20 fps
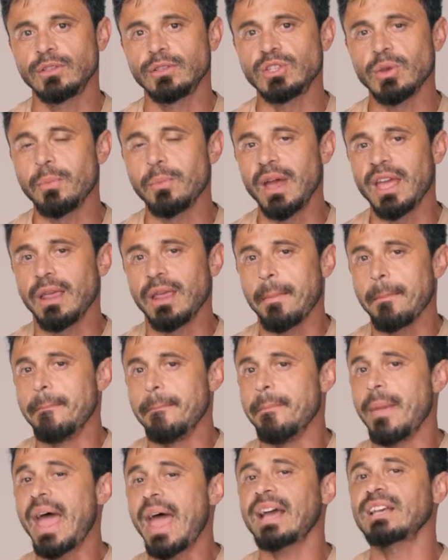to make
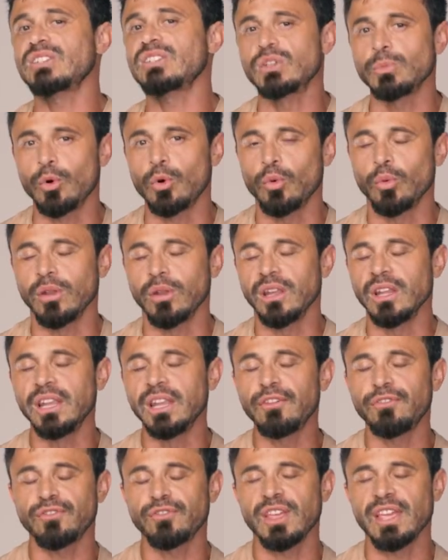maximal
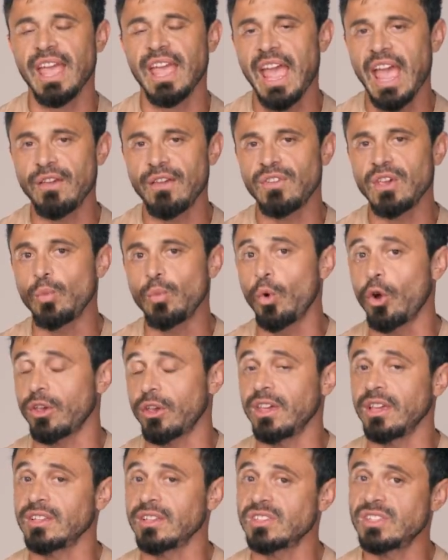lifting heavy
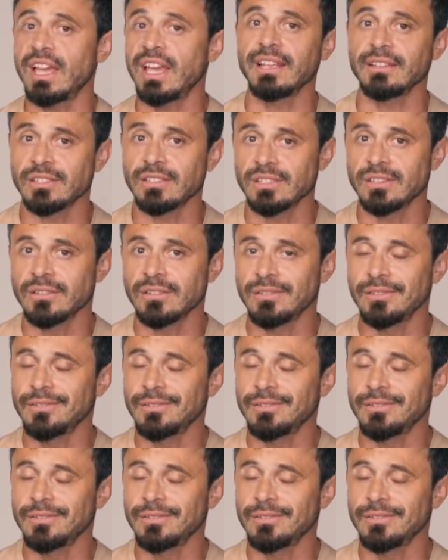working sets